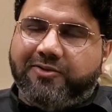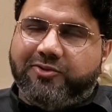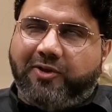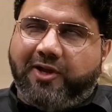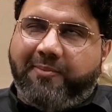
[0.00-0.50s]

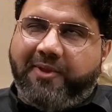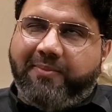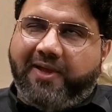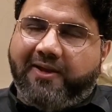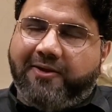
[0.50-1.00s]
So
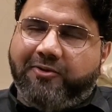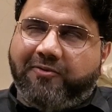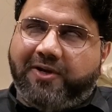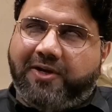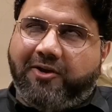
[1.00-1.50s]
coming back to
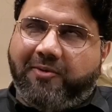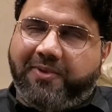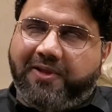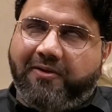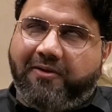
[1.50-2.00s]
our
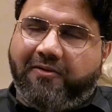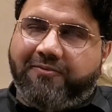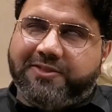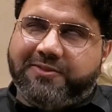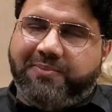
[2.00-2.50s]
topic
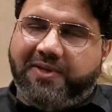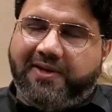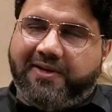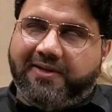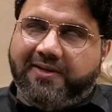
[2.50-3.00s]
of
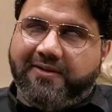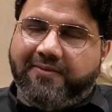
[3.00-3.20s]
spirit.